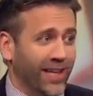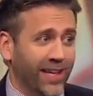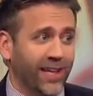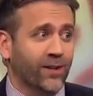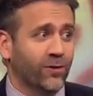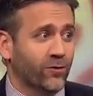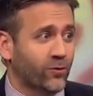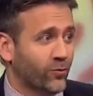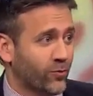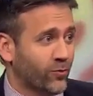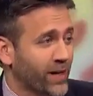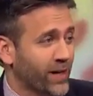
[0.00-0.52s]

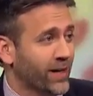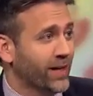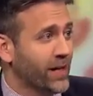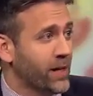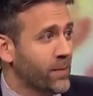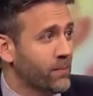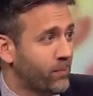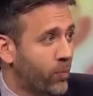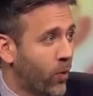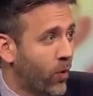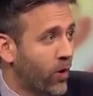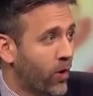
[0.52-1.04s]
is really
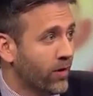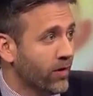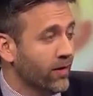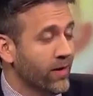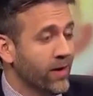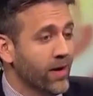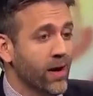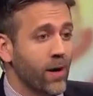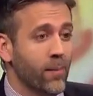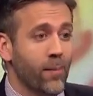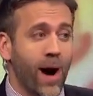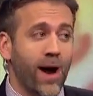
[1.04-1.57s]
important.
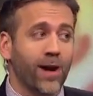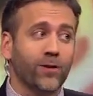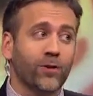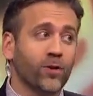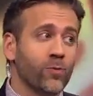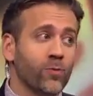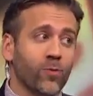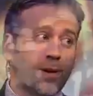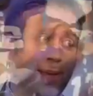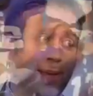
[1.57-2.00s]
Monty Toomer